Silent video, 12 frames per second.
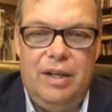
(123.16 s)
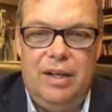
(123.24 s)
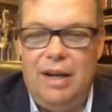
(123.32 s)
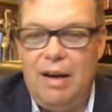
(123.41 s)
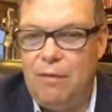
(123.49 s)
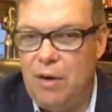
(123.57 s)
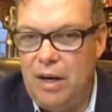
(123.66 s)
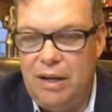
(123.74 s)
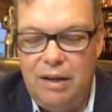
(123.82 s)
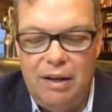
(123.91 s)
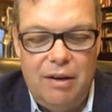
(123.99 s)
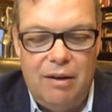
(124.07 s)
and every
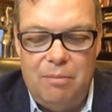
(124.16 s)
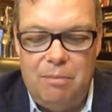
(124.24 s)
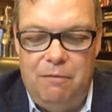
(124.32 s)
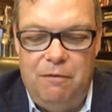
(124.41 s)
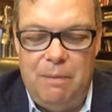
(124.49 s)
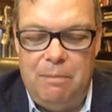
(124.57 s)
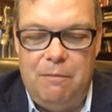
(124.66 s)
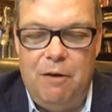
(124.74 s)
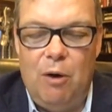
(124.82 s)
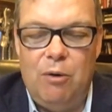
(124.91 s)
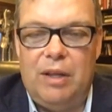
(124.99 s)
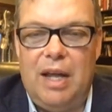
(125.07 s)

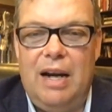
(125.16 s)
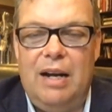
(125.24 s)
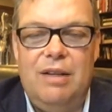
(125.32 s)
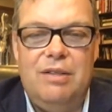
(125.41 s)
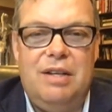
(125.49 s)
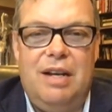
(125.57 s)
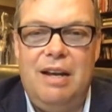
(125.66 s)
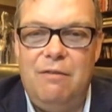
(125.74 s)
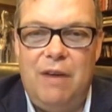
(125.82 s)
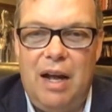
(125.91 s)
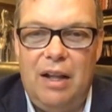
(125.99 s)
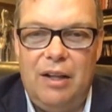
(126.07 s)
vote that is
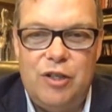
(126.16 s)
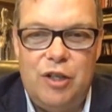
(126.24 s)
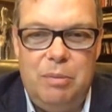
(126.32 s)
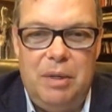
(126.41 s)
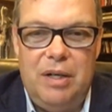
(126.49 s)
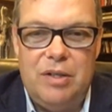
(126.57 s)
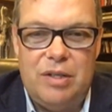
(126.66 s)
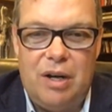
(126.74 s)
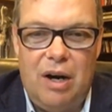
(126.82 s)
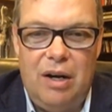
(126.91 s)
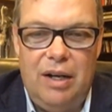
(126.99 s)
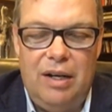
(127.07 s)
invalid should be
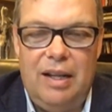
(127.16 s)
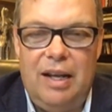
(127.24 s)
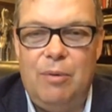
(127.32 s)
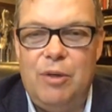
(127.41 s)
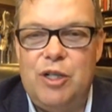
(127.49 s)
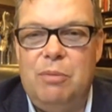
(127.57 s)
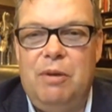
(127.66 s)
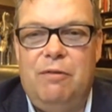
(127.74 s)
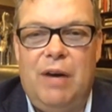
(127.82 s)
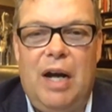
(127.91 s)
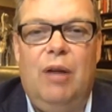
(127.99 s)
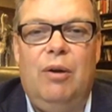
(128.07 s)
discarded, and that we should be
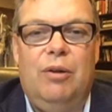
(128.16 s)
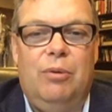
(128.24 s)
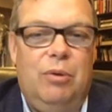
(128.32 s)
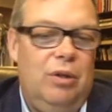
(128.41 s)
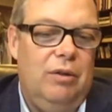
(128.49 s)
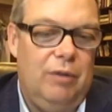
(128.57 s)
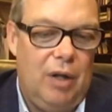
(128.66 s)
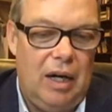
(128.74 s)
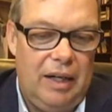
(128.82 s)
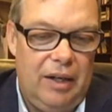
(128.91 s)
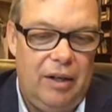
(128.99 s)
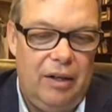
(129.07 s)
following the rule of law
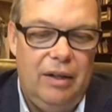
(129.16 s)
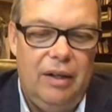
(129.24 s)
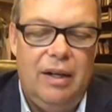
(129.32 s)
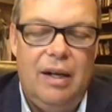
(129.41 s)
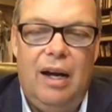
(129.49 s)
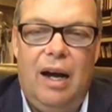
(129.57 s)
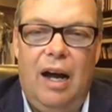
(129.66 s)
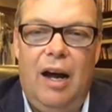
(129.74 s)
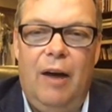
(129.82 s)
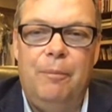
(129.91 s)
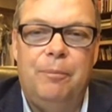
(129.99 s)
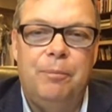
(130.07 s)
here.
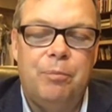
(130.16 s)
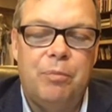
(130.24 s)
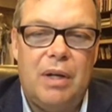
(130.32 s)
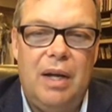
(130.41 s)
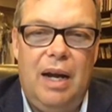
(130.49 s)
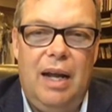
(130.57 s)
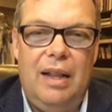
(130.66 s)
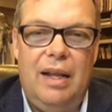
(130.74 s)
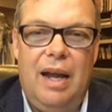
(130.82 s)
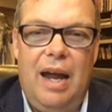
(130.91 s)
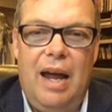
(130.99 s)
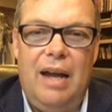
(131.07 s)

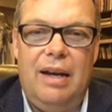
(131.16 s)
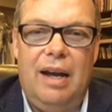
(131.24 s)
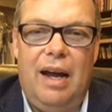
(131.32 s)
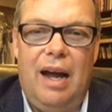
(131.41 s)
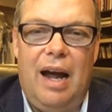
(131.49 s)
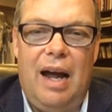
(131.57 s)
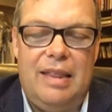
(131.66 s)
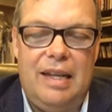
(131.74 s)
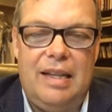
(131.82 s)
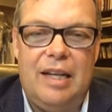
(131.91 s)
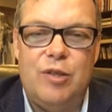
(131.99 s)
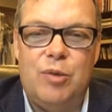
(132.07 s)
And I think
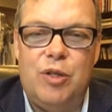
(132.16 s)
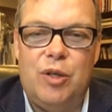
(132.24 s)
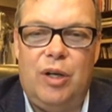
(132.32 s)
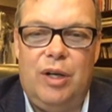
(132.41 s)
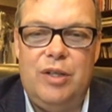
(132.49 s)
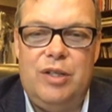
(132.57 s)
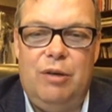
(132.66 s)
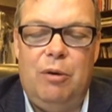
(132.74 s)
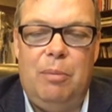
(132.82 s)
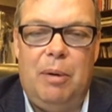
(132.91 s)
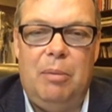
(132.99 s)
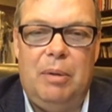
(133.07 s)
that's what you're going to see
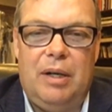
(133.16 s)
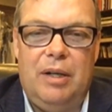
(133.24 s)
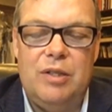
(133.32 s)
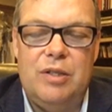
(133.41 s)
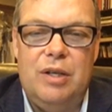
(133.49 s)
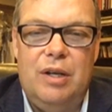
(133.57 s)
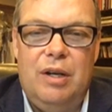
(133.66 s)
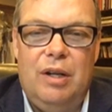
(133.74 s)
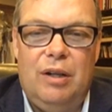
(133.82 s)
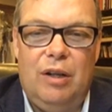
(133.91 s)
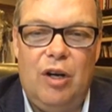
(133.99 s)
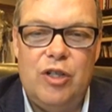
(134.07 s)
Republicans
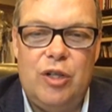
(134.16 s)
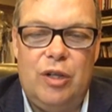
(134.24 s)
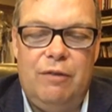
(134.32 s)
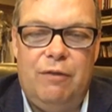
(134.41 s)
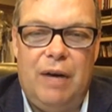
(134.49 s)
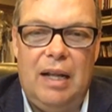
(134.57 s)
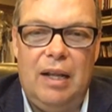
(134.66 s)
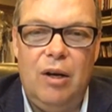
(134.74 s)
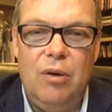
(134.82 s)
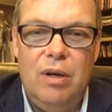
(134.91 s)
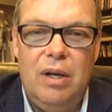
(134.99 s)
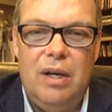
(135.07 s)
largely
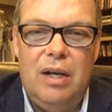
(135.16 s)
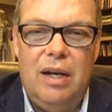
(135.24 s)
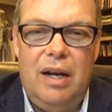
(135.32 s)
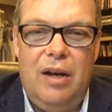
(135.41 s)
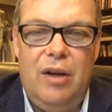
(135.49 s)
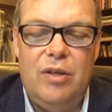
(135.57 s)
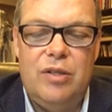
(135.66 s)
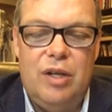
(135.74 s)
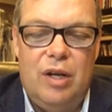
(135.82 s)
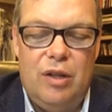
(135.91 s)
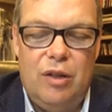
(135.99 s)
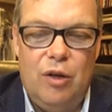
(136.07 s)
follow, is
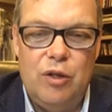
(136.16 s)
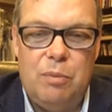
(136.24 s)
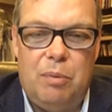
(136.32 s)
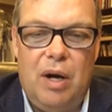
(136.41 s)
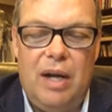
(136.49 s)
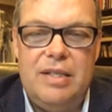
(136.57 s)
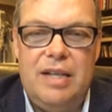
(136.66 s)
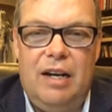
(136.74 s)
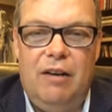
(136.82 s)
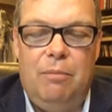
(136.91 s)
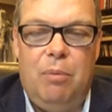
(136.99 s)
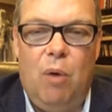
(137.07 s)
those broad set
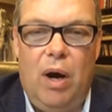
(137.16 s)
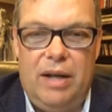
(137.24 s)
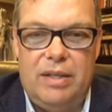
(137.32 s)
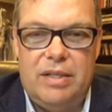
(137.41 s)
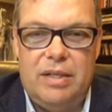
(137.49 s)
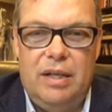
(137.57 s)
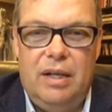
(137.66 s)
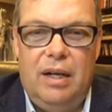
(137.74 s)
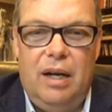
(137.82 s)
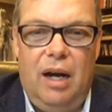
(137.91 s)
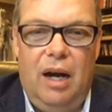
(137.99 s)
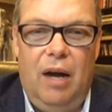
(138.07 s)
of points.
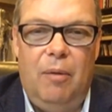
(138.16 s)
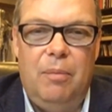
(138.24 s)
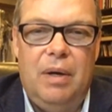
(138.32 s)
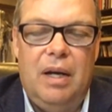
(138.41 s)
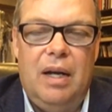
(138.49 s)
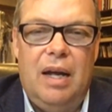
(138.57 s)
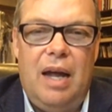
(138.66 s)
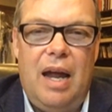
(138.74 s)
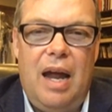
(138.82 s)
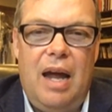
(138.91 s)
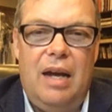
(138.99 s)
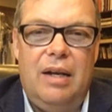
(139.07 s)

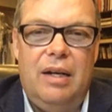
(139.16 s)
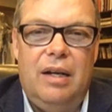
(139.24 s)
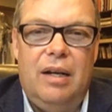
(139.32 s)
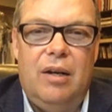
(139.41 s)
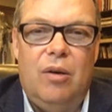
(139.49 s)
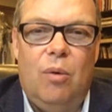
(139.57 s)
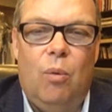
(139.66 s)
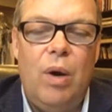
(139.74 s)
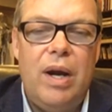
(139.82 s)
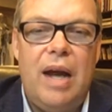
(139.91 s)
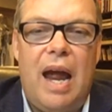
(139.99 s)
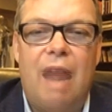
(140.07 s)
And
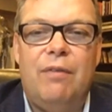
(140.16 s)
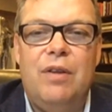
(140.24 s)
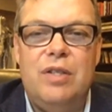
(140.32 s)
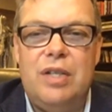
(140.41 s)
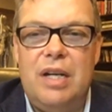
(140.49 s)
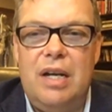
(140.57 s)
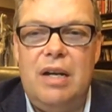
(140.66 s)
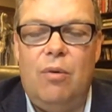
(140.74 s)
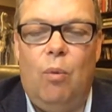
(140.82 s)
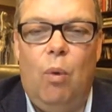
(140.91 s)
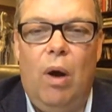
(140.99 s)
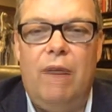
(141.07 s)
we have to see
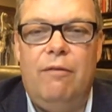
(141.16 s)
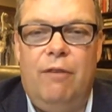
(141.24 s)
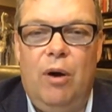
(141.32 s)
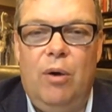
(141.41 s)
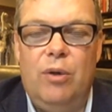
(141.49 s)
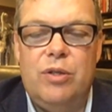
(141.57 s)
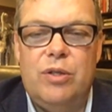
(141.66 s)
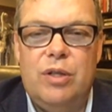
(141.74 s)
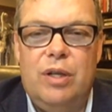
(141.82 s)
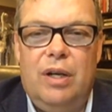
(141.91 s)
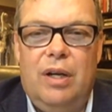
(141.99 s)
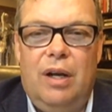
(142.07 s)
what votes
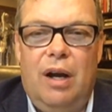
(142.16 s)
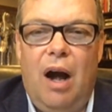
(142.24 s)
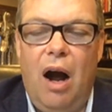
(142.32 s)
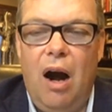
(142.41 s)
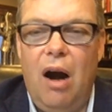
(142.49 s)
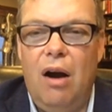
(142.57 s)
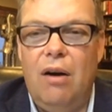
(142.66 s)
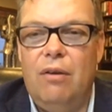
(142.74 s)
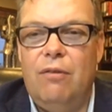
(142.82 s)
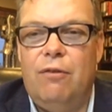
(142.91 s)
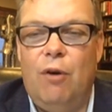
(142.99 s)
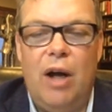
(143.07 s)
are
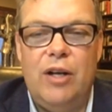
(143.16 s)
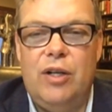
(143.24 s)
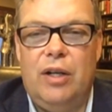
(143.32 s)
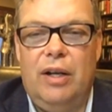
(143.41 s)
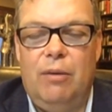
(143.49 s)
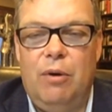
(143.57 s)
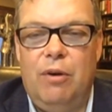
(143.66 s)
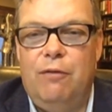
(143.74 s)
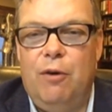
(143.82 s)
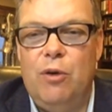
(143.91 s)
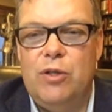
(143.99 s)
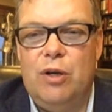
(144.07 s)
fraudulent, what
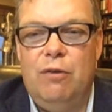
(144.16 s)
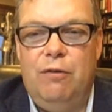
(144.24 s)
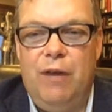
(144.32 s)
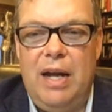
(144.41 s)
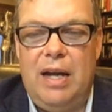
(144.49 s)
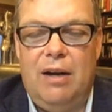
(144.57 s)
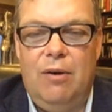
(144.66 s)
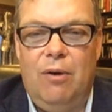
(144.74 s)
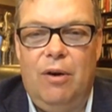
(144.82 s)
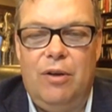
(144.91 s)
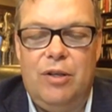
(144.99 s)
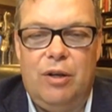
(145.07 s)
votes are fake, in
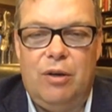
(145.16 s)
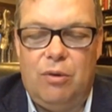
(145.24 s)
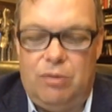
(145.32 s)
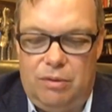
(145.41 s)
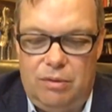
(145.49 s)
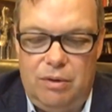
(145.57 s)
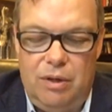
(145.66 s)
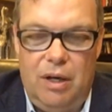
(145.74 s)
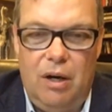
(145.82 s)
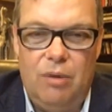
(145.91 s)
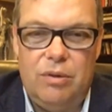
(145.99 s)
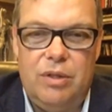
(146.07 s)
order to,
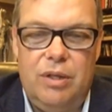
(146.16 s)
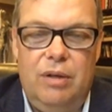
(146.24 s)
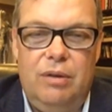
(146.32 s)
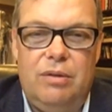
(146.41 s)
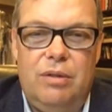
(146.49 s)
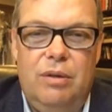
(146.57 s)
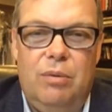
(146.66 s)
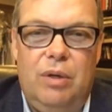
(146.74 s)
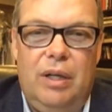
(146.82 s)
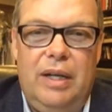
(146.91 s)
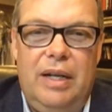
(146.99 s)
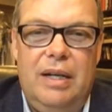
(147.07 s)
to
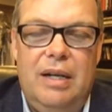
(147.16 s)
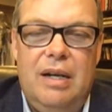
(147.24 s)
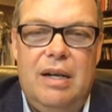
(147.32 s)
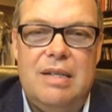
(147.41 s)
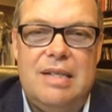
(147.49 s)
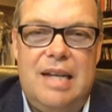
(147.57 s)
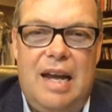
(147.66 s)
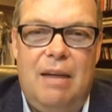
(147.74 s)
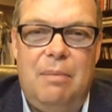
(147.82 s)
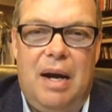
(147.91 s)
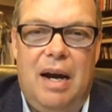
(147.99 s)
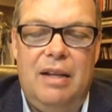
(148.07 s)
really stand
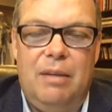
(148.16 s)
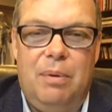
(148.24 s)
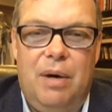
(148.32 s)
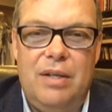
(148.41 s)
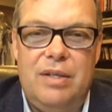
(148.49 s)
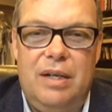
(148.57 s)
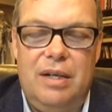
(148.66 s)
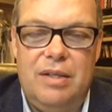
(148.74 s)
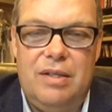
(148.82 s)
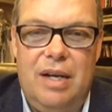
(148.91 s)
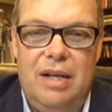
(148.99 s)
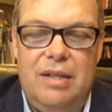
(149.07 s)
behind the president and
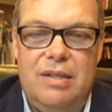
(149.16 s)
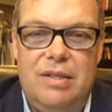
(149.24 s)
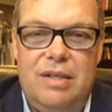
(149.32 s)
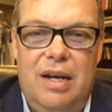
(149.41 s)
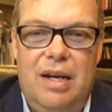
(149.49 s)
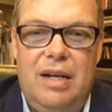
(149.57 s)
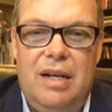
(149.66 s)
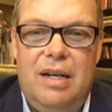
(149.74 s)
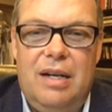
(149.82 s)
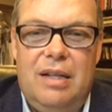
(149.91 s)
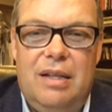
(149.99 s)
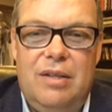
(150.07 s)
say this is
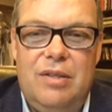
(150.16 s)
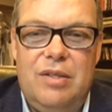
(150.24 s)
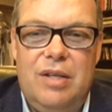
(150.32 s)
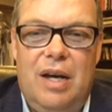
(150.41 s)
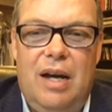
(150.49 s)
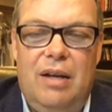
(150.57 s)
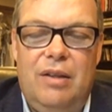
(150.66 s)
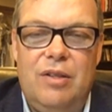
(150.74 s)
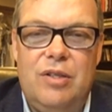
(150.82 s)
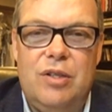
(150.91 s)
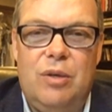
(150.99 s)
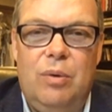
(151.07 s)

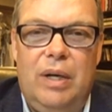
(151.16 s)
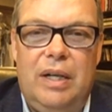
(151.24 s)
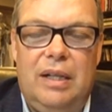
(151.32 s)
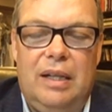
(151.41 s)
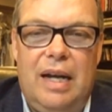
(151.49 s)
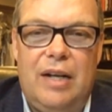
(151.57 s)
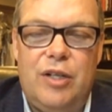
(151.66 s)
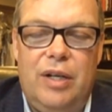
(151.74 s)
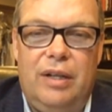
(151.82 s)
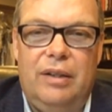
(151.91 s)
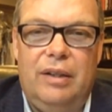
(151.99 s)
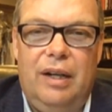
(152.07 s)
a rigged
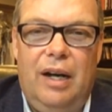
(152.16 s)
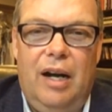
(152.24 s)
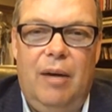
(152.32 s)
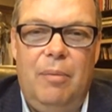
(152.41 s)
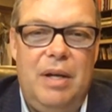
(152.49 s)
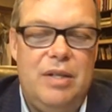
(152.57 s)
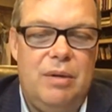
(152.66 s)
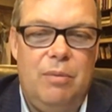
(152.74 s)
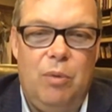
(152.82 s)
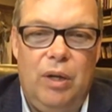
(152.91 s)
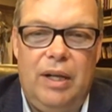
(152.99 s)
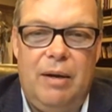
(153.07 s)
election. It's
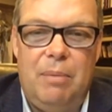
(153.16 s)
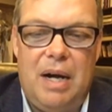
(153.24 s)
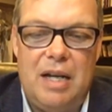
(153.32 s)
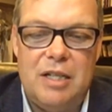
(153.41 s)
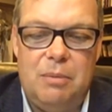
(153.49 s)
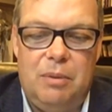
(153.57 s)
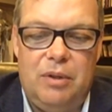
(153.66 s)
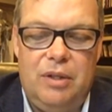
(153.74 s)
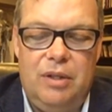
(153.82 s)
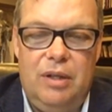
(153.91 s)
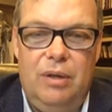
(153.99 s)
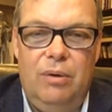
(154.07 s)
really impossible to
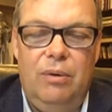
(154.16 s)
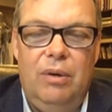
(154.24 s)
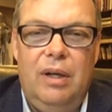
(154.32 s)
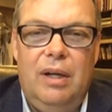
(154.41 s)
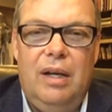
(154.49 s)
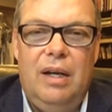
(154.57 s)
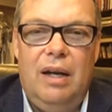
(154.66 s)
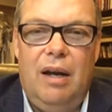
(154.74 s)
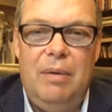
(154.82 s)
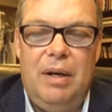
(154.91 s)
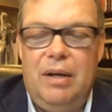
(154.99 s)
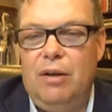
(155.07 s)
do. I
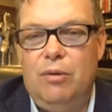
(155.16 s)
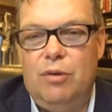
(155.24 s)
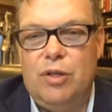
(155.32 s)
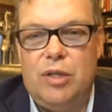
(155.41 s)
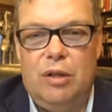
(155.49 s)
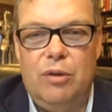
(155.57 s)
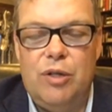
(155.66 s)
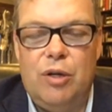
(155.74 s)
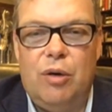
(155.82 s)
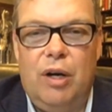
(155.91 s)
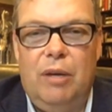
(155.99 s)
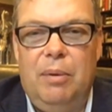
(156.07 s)
mean, you just lose your
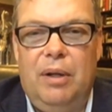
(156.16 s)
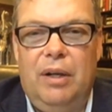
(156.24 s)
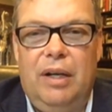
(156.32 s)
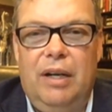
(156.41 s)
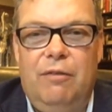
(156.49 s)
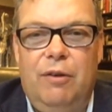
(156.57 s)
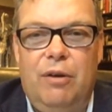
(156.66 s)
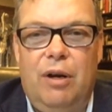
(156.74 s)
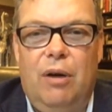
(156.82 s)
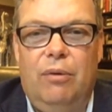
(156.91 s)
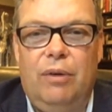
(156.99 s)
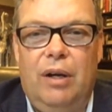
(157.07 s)
credibility if you
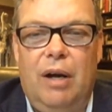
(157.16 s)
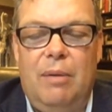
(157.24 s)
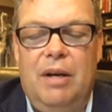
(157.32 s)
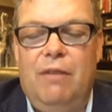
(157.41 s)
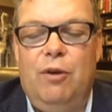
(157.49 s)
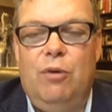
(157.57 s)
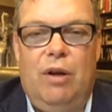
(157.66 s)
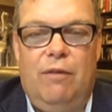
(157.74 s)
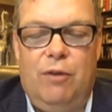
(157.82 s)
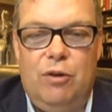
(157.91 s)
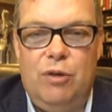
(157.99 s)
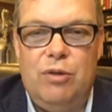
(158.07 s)
don't. I mean, if
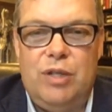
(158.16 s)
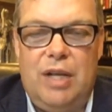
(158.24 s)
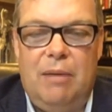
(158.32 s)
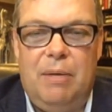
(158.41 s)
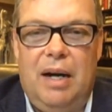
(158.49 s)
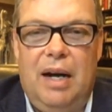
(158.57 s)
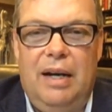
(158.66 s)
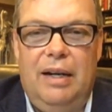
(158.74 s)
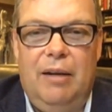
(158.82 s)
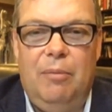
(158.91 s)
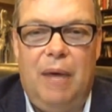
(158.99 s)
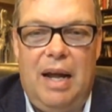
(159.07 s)
you do stand behind
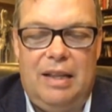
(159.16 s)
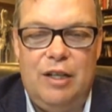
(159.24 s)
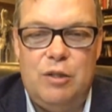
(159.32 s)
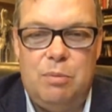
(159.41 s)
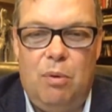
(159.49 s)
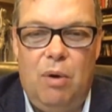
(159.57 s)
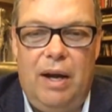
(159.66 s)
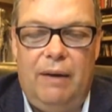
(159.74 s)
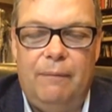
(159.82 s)
him at this point.